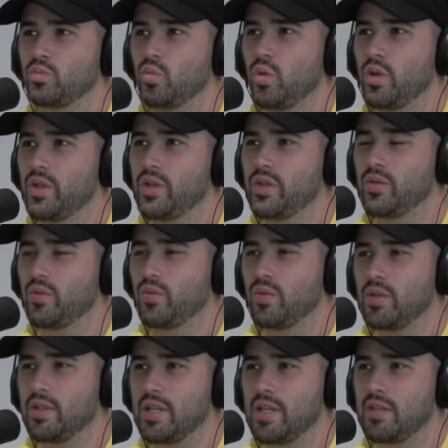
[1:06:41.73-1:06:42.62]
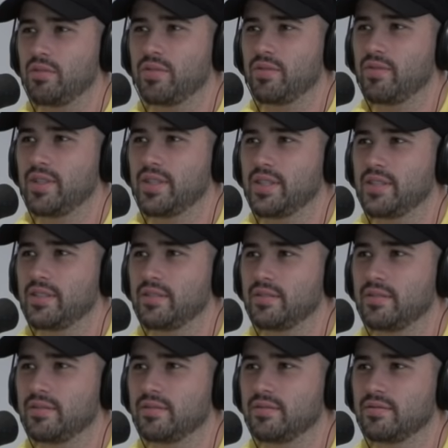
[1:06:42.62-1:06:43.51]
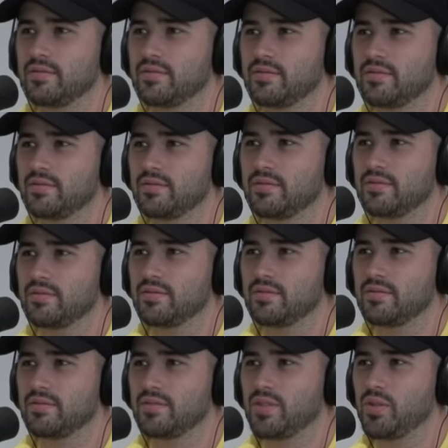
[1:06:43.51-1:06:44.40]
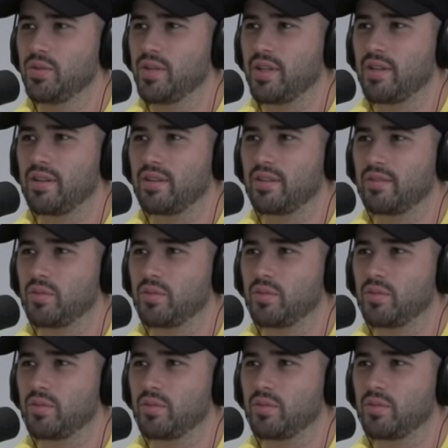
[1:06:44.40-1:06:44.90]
What do you... What, they don't really do anything.